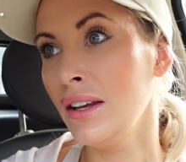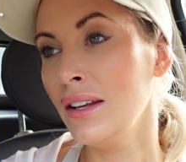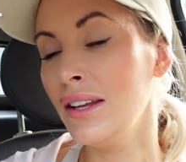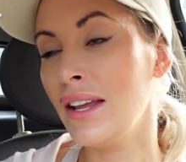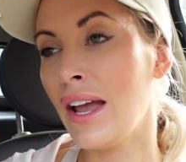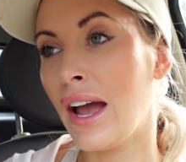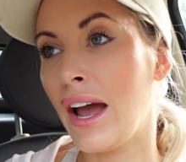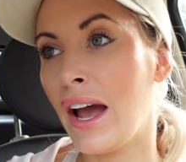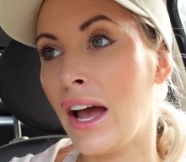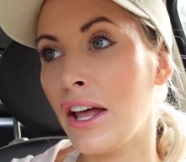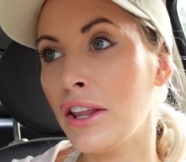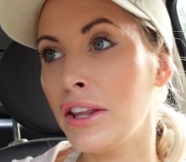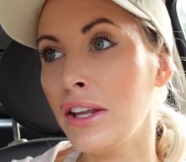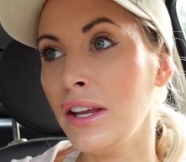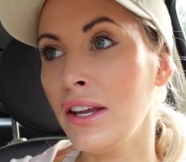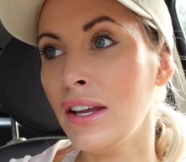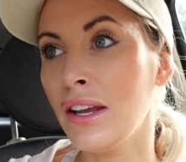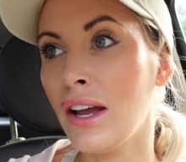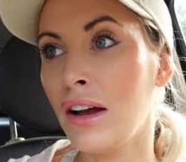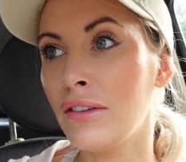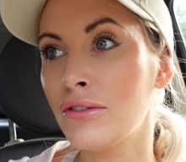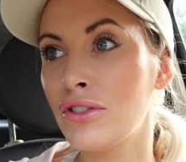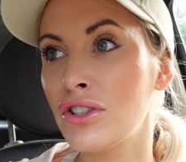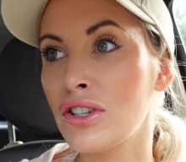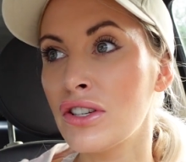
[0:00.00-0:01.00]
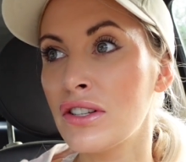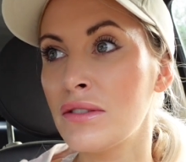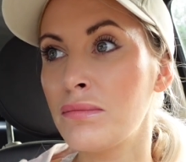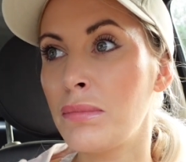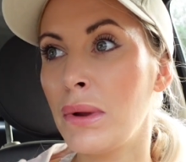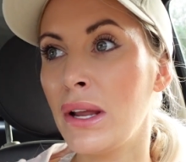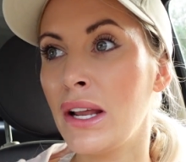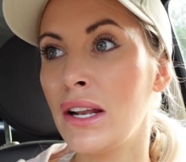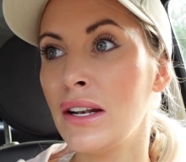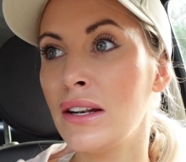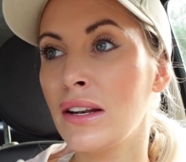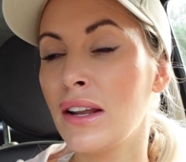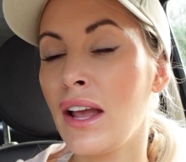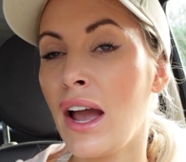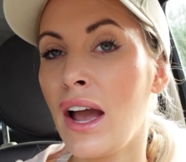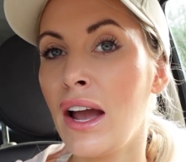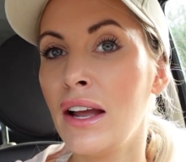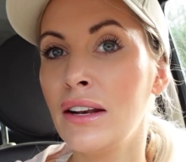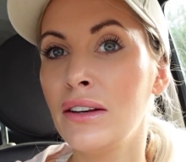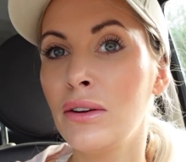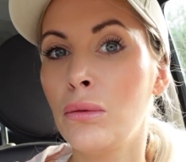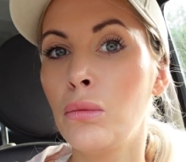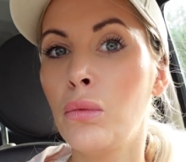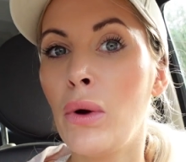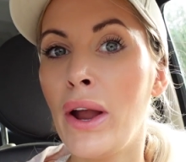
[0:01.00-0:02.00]
Yeah, I think I've just been
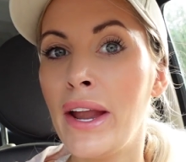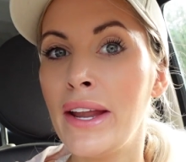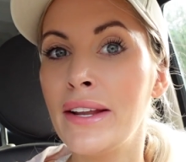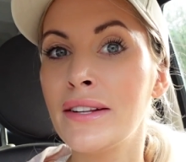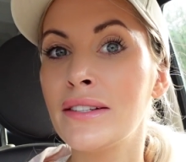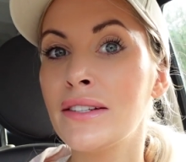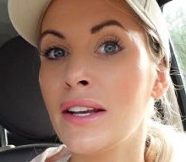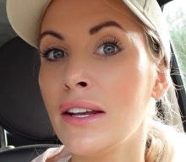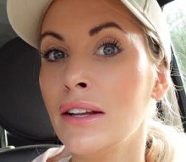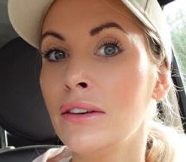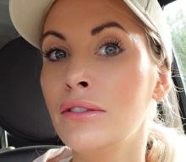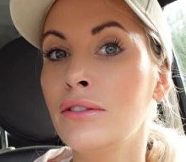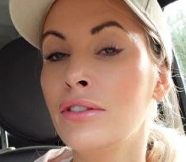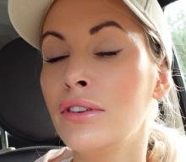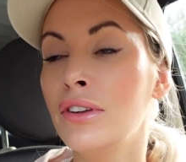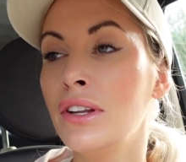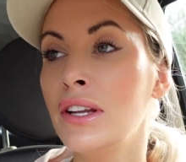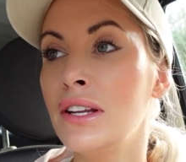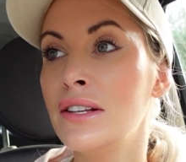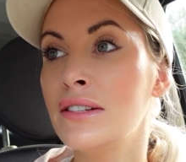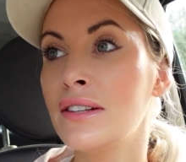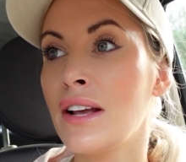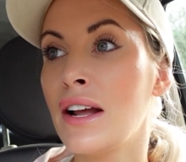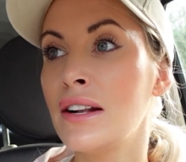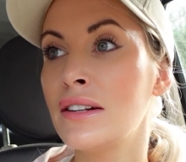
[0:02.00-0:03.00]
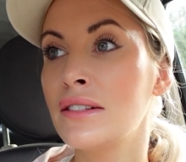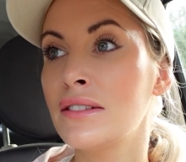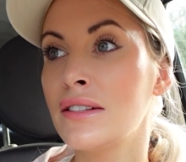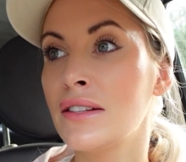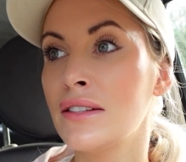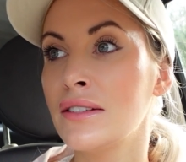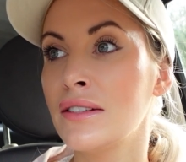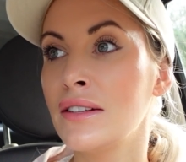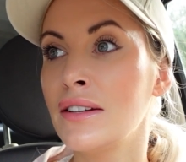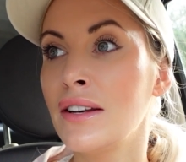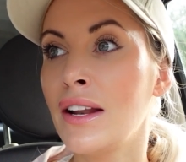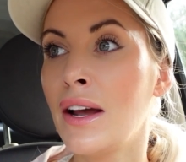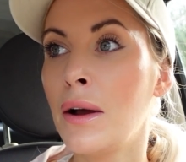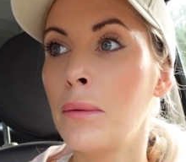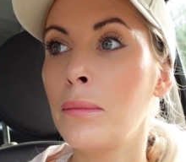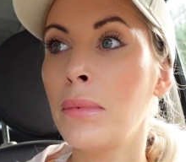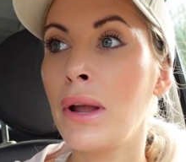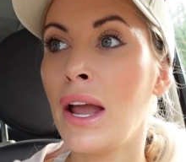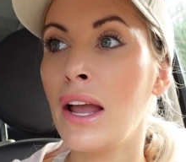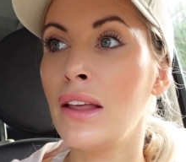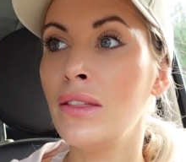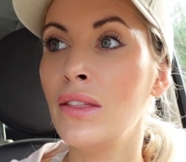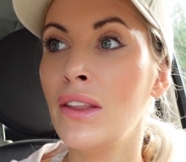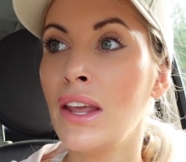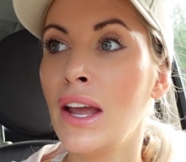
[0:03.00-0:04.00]
kind of waiting for these answers and now I'm
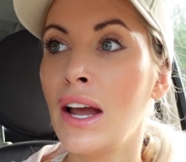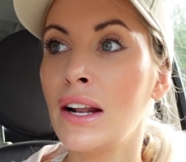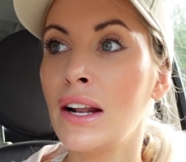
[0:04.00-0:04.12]
getting the